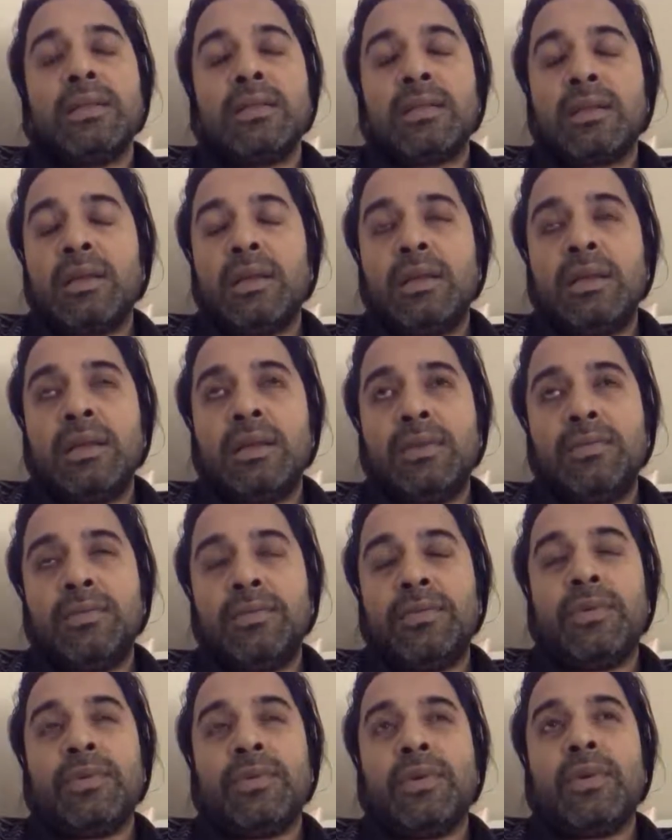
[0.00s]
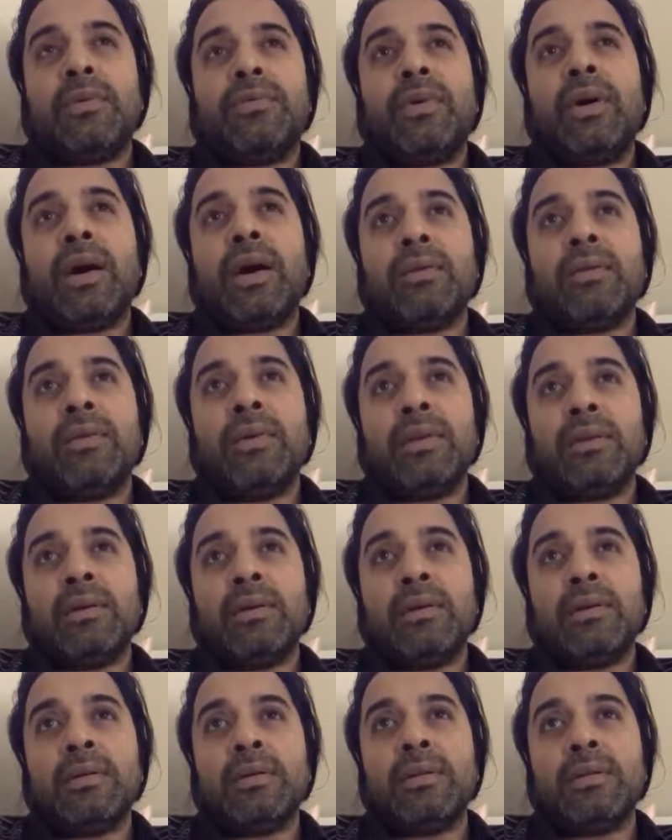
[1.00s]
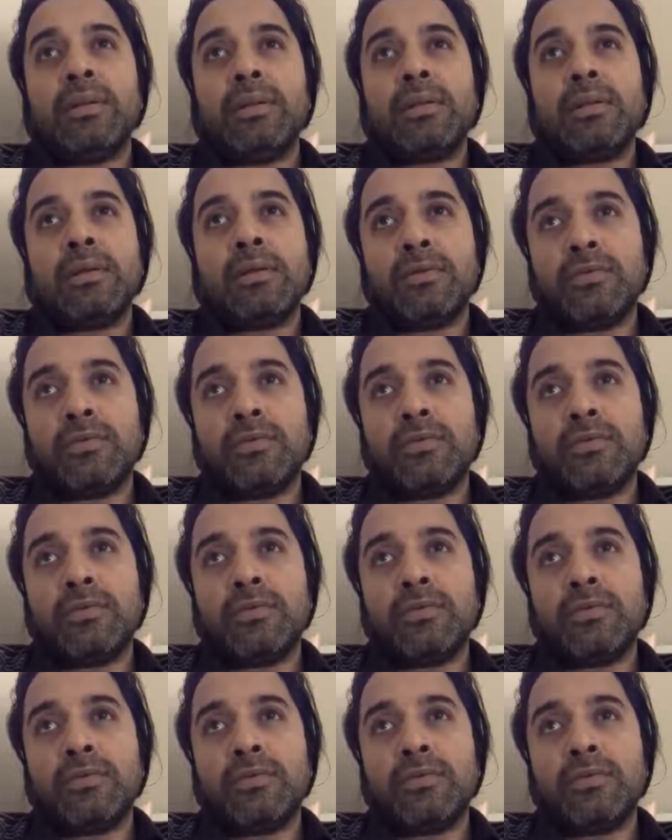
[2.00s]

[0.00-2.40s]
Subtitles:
3:45 in this